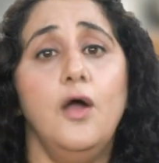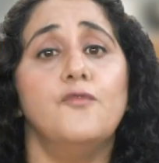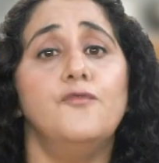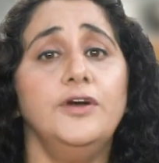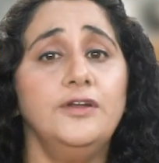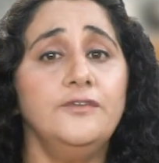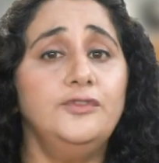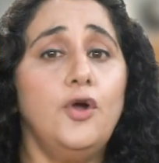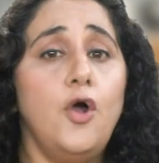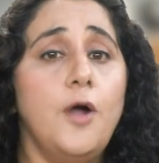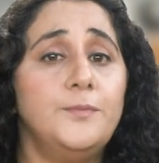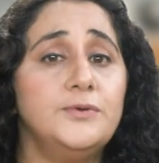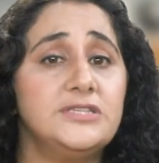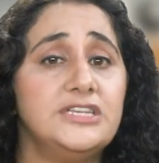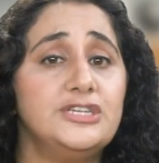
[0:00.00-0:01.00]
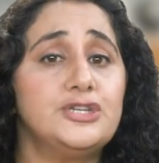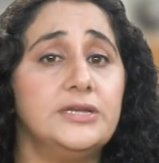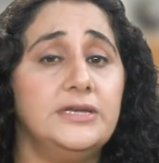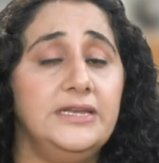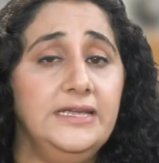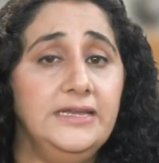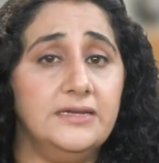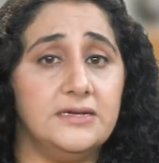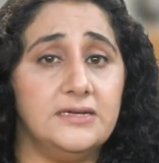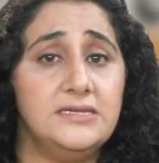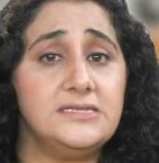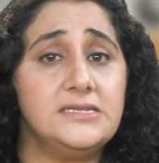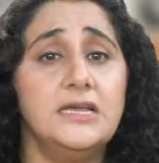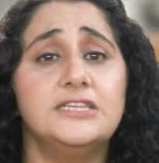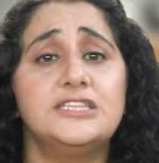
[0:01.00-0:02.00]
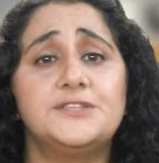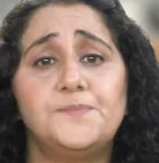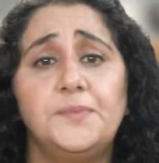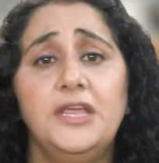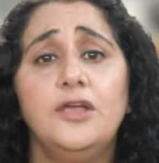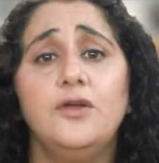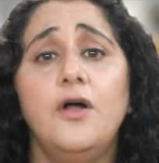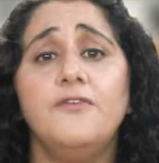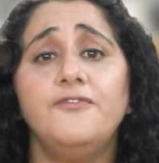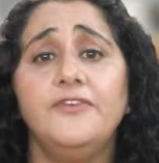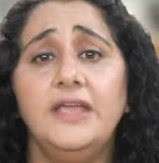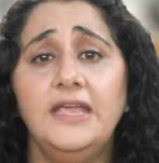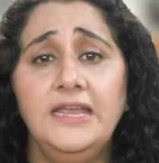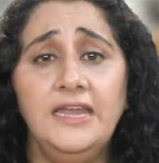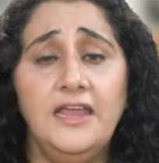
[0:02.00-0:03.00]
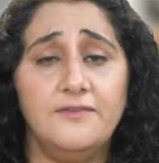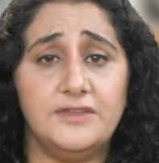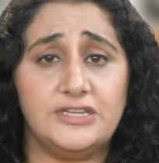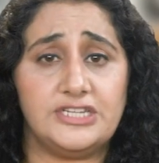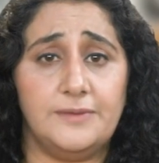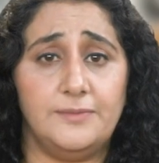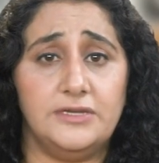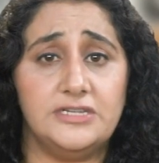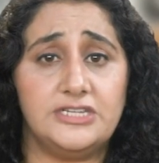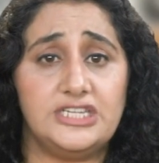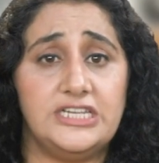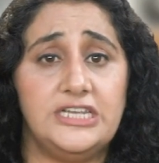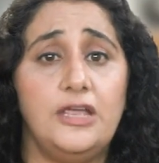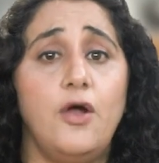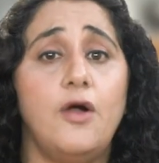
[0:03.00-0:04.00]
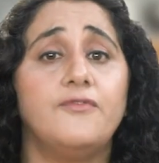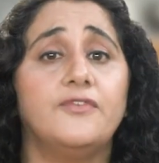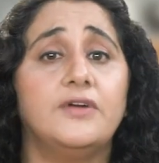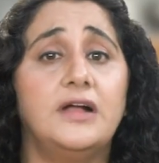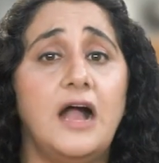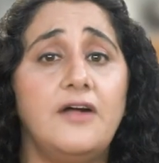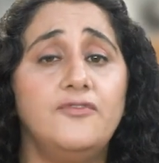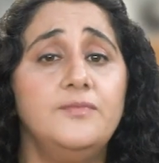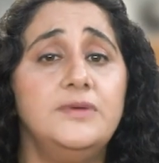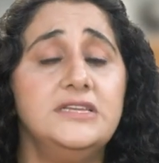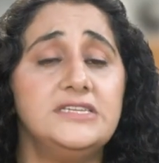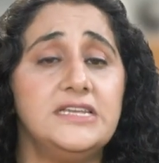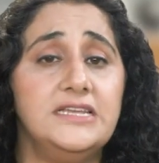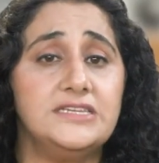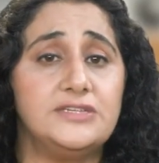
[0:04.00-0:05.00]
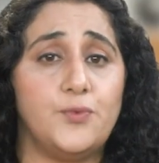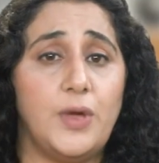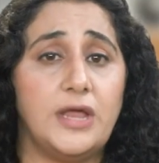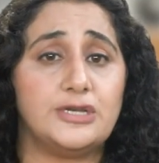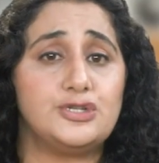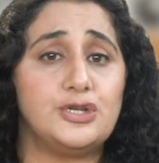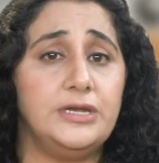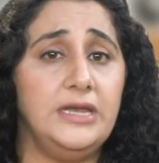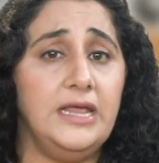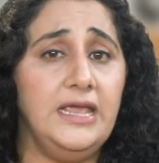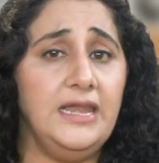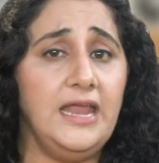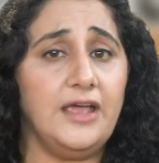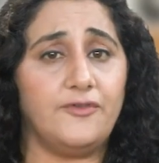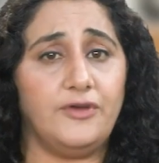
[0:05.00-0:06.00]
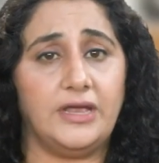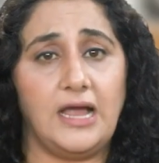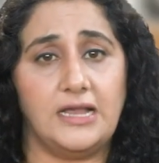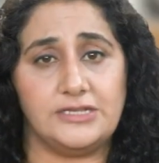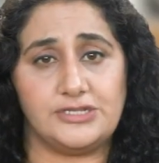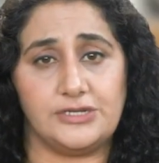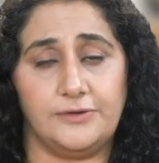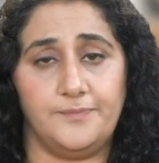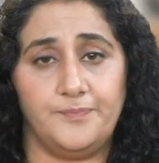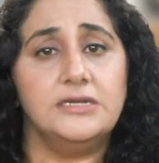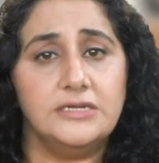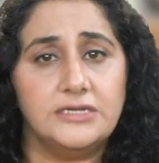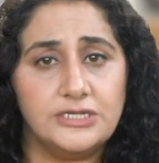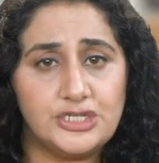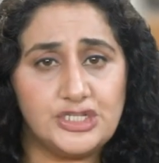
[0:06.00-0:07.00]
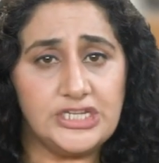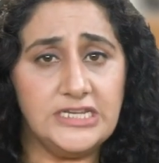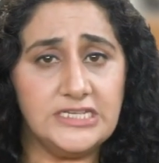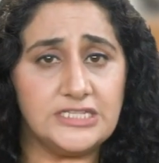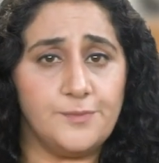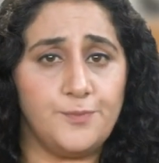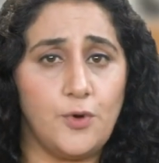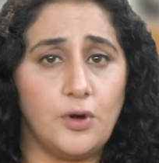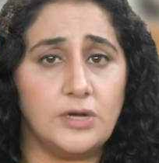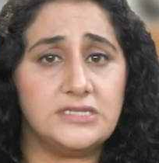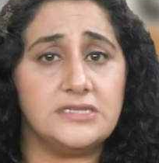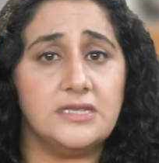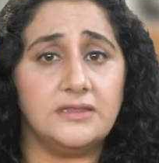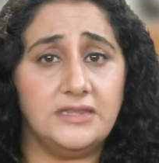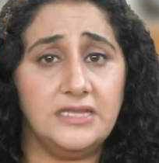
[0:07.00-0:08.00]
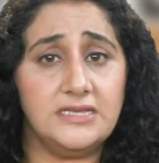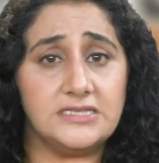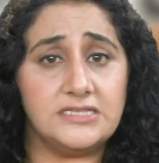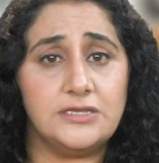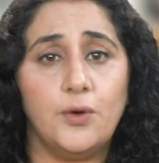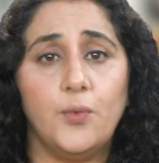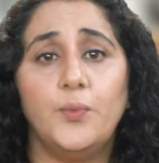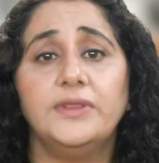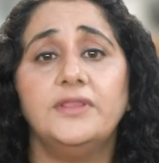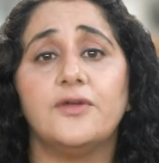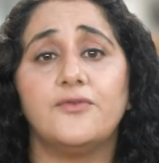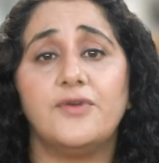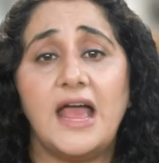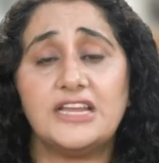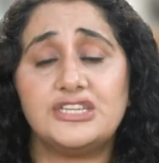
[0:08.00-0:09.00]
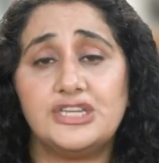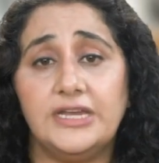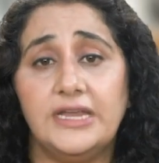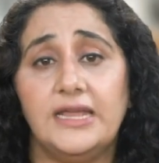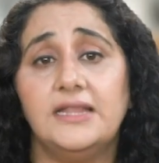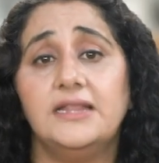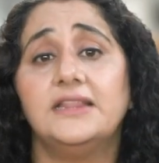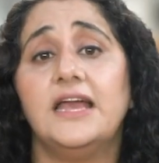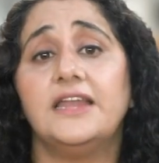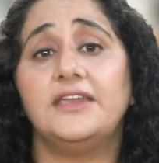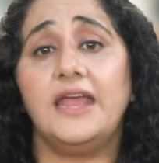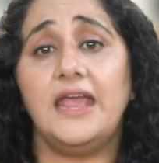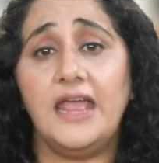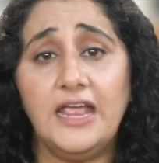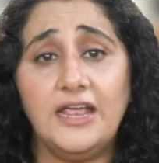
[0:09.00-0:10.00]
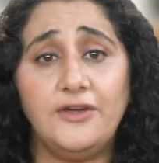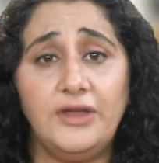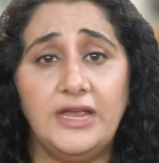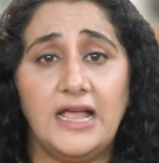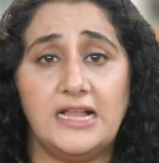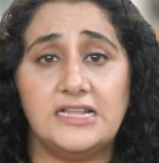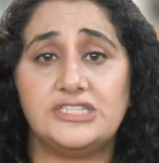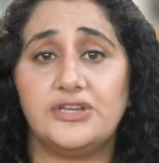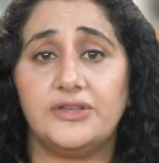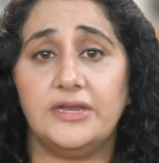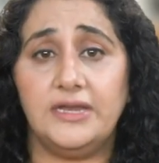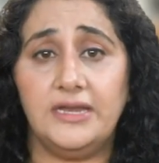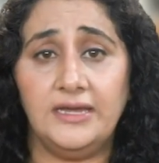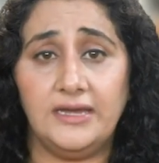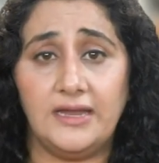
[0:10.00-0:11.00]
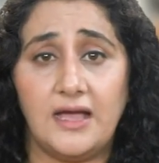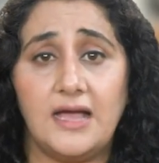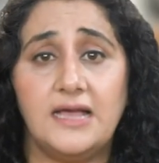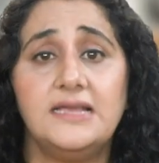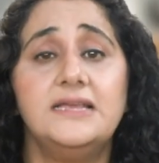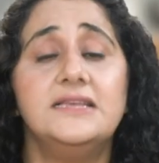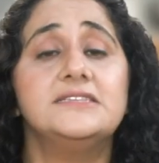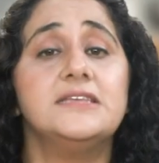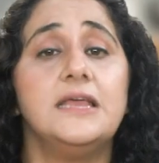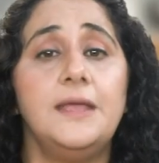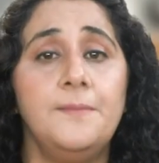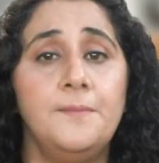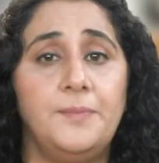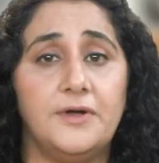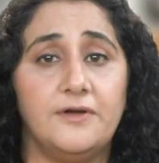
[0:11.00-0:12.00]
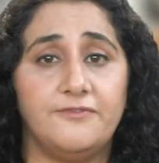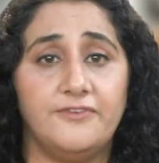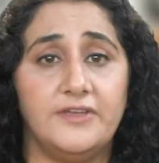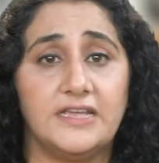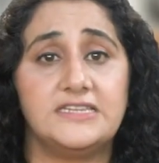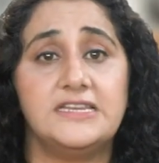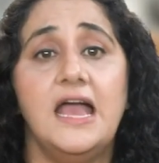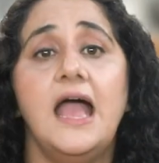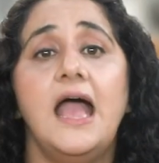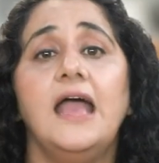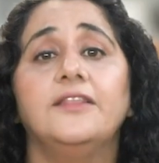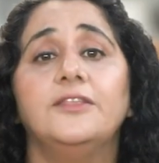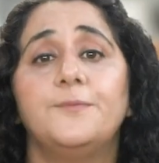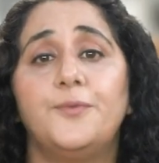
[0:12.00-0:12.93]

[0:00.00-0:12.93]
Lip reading: One of the opposition leaders speaks of inevitability of government intervention in agriculture. She supports this with the rationale that agriculture in India is imperfect and the